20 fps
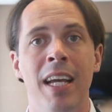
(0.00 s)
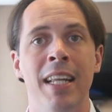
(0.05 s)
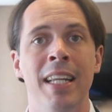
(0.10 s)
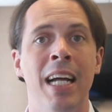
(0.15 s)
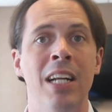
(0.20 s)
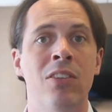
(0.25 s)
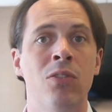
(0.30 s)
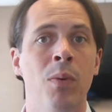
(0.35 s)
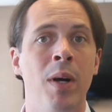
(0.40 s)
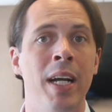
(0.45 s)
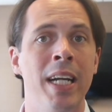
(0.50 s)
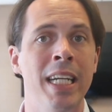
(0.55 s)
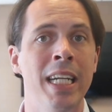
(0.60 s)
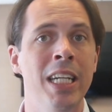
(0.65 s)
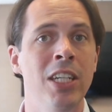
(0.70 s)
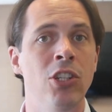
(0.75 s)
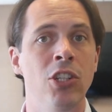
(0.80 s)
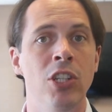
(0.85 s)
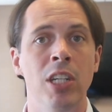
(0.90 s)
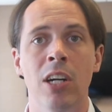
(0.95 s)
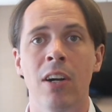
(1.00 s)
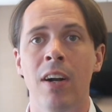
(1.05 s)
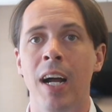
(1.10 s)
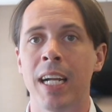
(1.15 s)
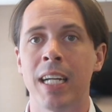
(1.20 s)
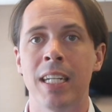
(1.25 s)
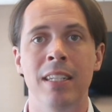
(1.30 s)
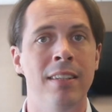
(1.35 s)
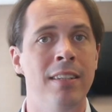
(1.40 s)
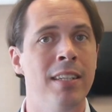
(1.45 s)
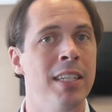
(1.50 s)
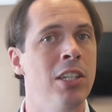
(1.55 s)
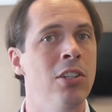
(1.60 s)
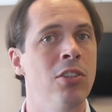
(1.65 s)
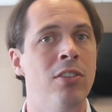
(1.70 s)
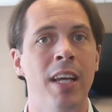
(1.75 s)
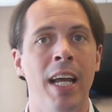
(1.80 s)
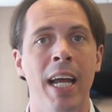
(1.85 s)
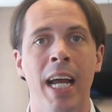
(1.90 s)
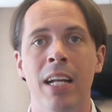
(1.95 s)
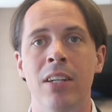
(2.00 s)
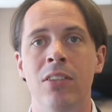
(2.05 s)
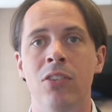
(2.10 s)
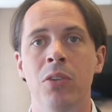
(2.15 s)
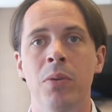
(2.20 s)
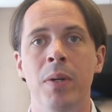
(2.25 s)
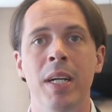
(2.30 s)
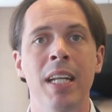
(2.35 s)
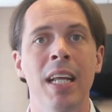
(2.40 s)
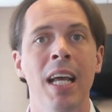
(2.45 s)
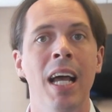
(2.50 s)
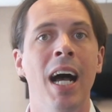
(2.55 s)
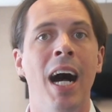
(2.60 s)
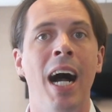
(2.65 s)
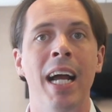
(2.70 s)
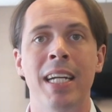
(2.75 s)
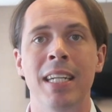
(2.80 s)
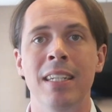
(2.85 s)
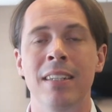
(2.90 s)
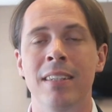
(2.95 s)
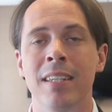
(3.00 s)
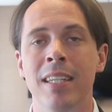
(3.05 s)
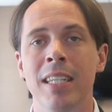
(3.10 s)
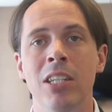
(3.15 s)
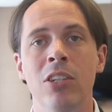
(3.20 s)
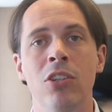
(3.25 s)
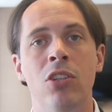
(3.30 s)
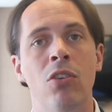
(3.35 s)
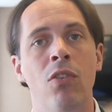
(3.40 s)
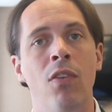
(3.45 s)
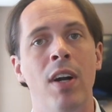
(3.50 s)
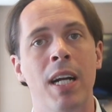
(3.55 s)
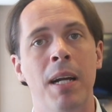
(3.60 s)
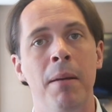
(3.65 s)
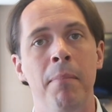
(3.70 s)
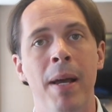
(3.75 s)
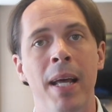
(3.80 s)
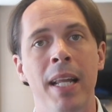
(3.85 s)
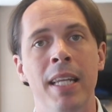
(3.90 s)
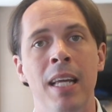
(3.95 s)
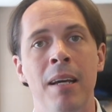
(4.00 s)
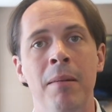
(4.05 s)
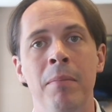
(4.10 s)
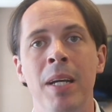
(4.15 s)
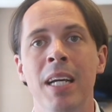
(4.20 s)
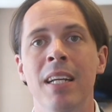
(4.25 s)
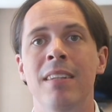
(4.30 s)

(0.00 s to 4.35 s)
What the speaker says: and that's why each year I continue to add to it. I continue to recommend them